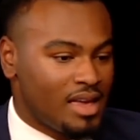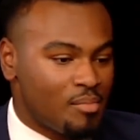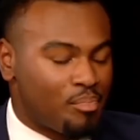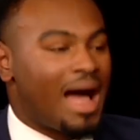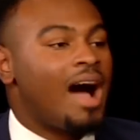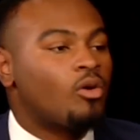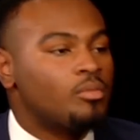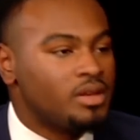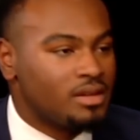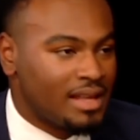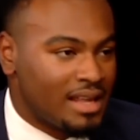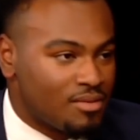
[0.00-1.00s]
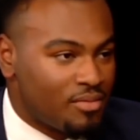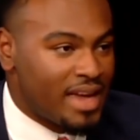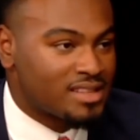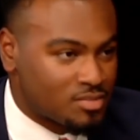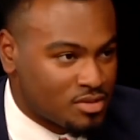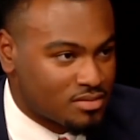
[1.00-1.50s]
empowerment and
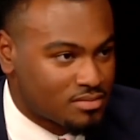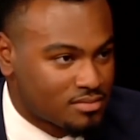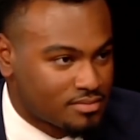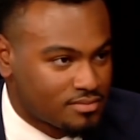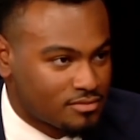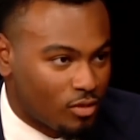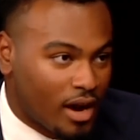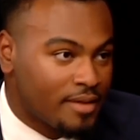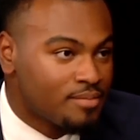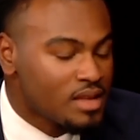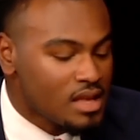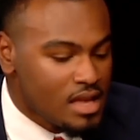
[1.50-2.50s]
advancement, right?